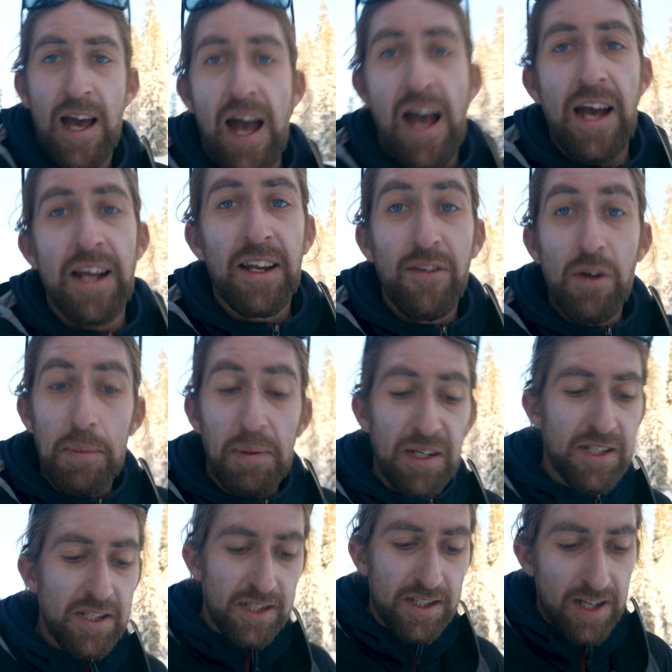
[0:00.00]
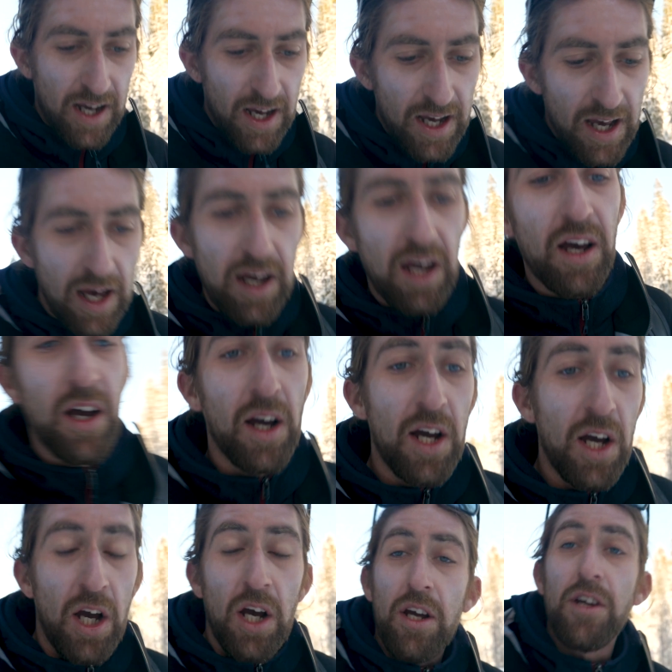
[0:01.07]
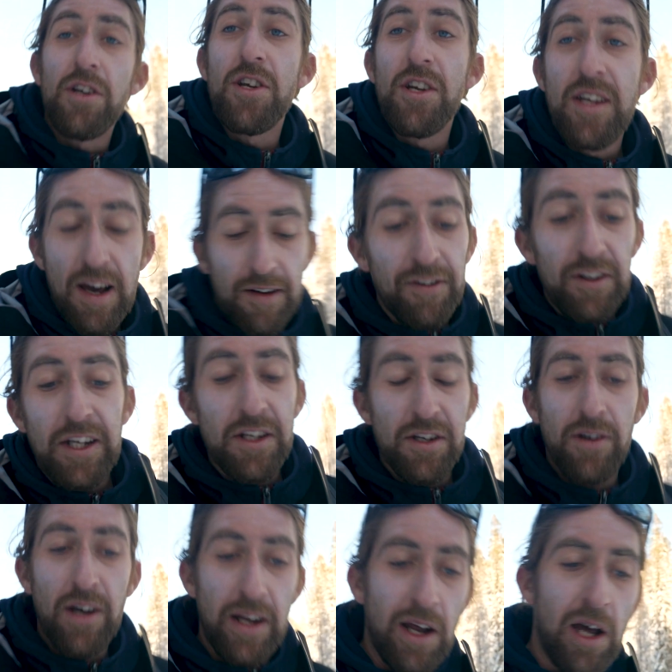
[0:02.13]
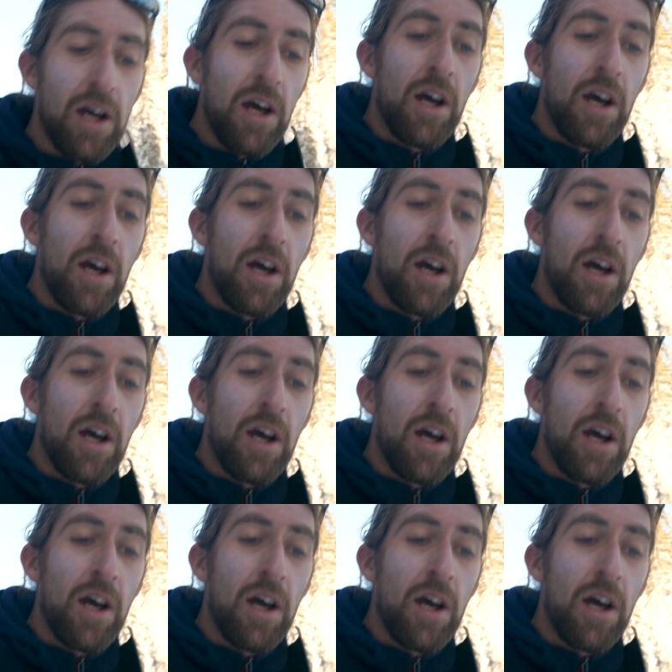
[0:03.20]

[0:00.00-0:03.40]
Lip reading: and give you a place to stay, you should definitely do it.